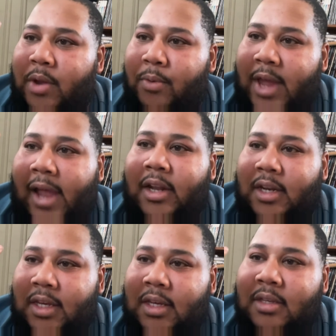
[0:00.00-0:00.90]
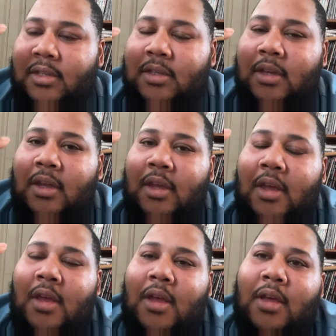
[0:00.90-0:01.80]
reality is.
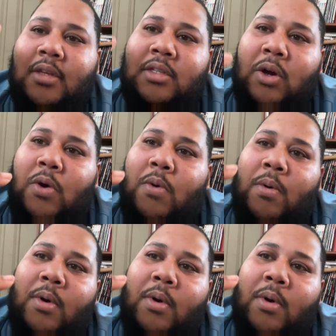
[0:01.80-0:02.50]
So